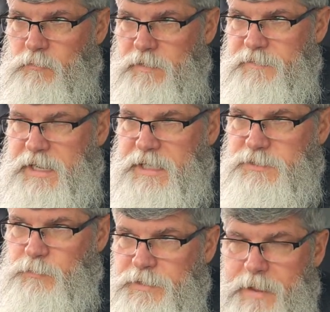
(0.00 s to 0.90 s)
One of the
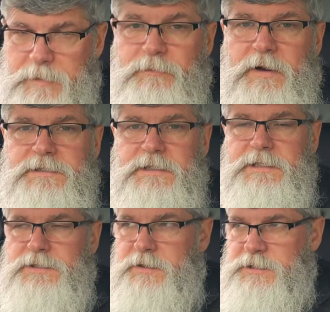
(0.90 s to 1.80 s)
candidates will not be present.
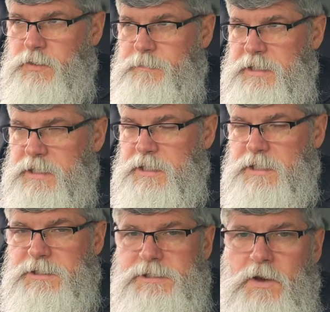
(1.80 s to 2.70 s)
He's already told me.
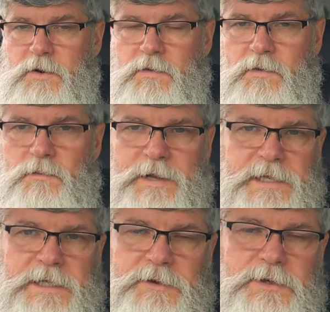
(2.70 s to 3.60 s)
So we
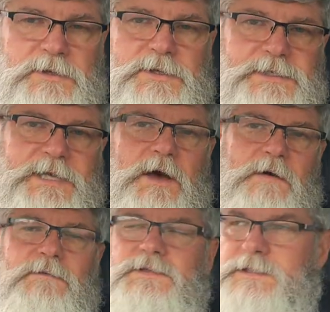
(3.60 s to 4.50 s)
get to introduce
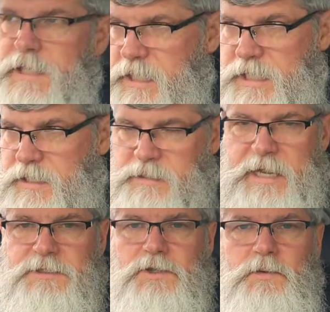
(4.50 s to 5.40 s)
ourselves and
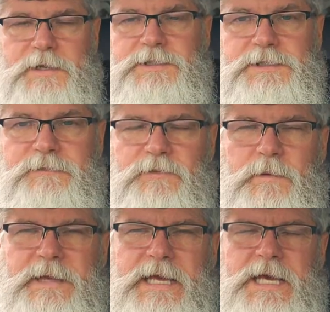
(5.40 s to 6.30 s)
answer questions
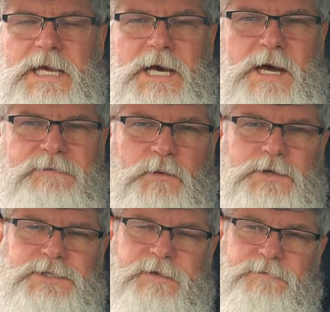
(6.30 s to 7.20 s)
informally.
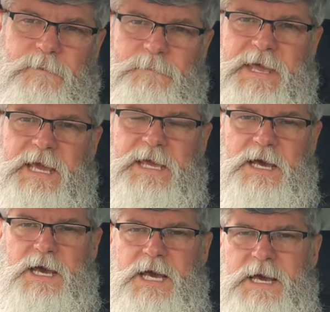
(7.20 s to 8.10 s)
Unfortunately for me,
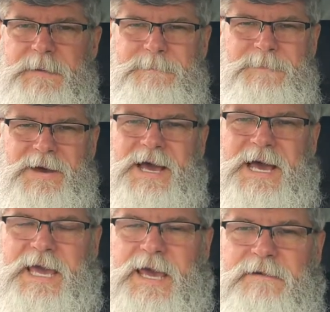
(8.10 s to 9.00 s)
I
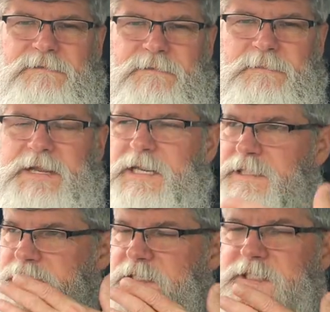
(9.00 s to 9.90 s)
have
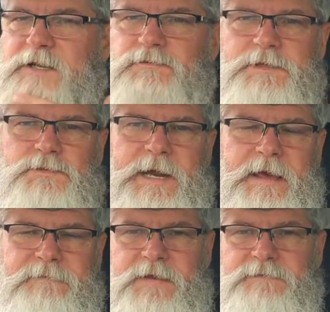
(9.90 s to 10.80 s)
meetings. They scheduled this one. I
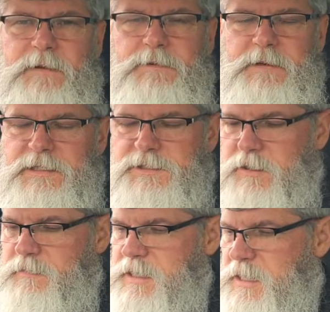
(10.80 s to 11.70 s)
have VFW meetings.
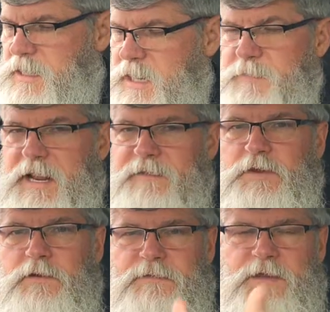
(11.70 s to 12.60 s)
So I'm going to have
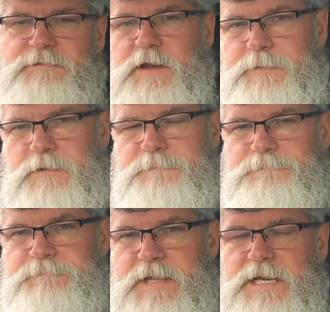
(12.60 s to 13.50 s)
to go to the VFW,
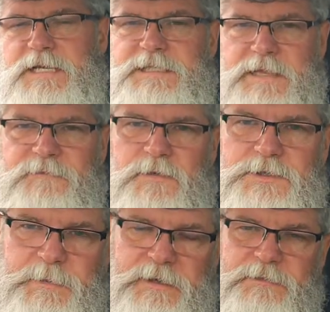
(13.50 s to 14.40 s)
attend the
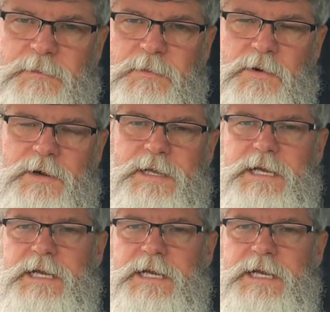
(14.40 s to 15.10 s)
first meeting for the board,